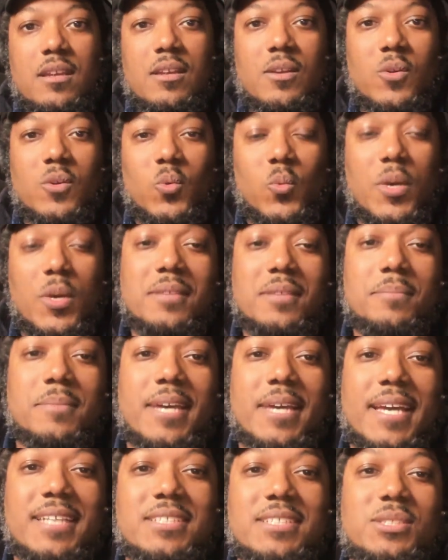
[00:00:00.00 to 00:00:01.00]
Welcome
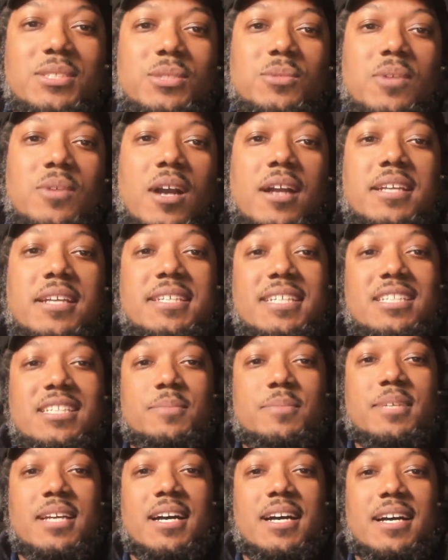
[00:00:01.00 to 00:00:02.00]
back to
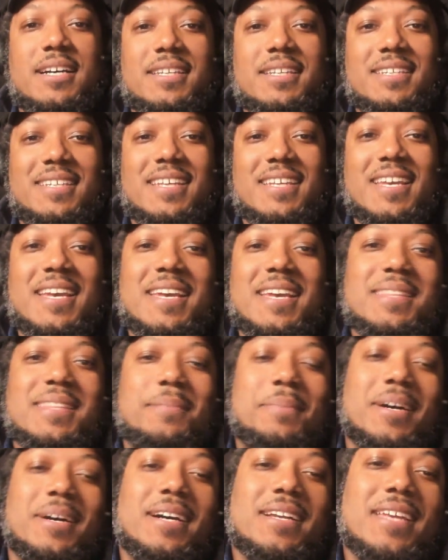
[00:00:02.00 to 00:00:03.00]
Architecture Beyond, the
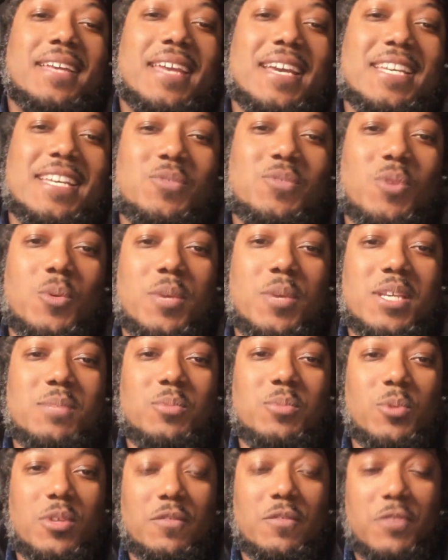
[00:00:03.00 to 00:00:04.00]
podcast where we
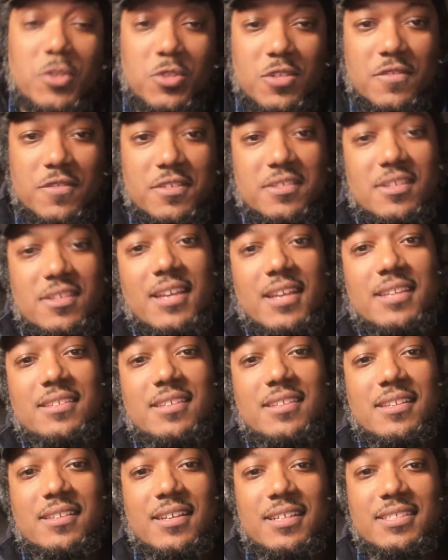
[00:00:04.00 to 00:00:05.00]
explore the future of design,
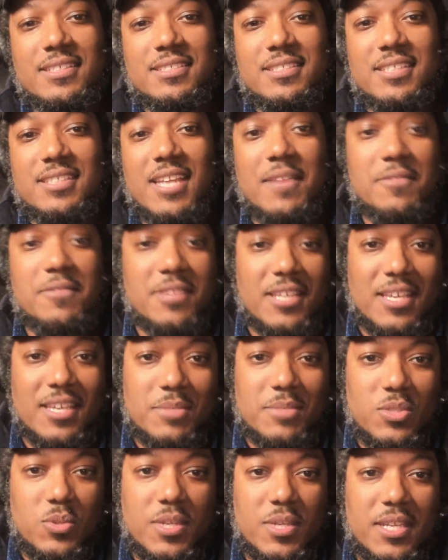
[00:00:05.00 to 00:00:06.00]
technology, and everything
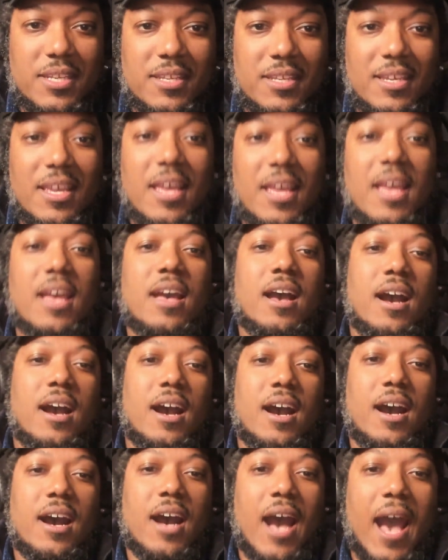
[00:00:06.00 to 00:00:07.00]
in between.
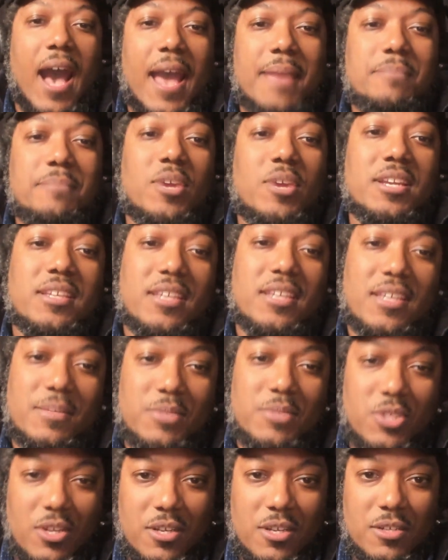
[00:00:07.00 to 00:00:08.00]
I'm Brandon
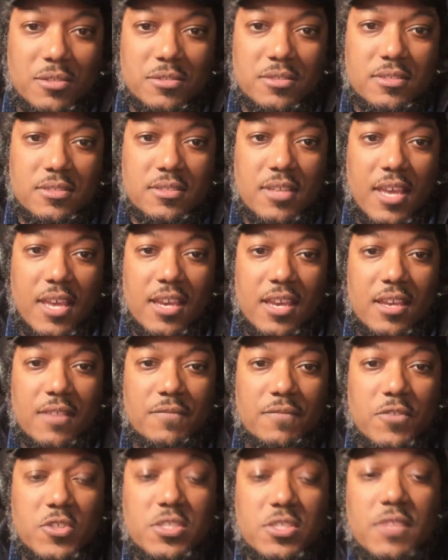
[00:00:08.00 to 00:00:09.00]
Gibbs, your host.
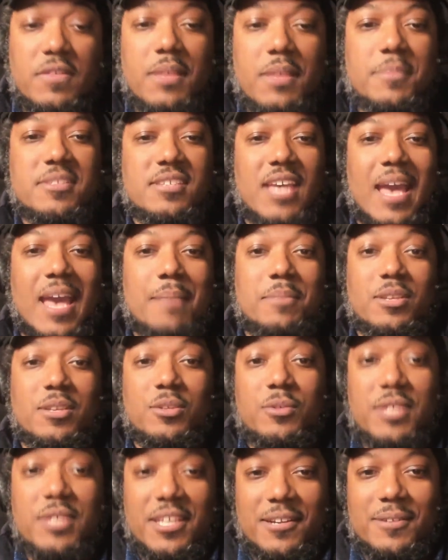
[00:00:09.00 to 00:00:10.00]
And first off, let me say Happy
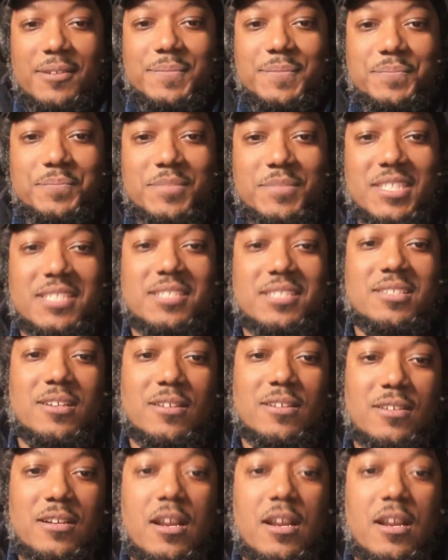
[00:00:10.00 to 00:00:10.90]
New Year. This is our